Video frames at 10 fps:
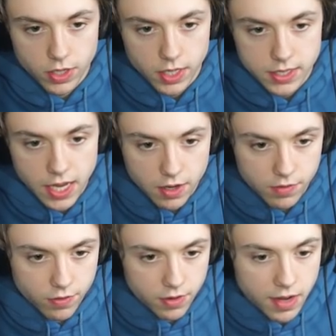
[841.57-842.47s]
we're gonna take
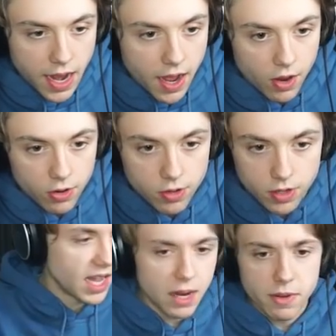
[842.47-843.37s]
for now.
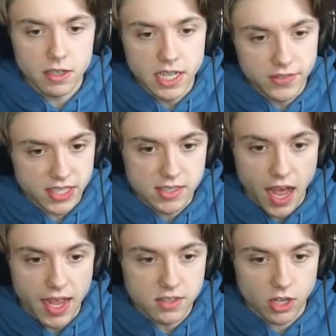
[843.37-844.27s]
And I'm gonna leave the
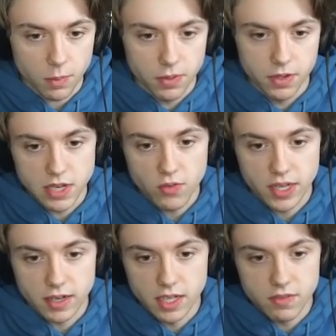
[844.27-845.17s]
signs up. I'm
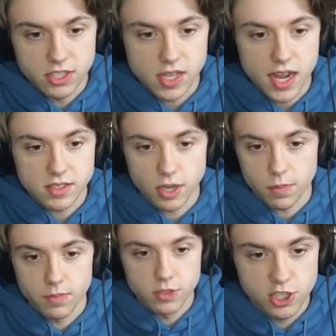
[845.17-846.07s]
definitely gonna leave the signs up
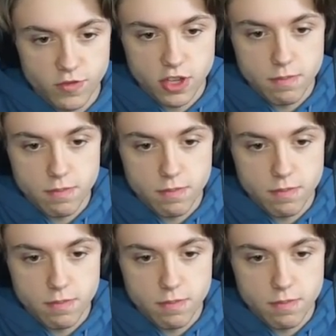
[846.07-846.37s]
just for the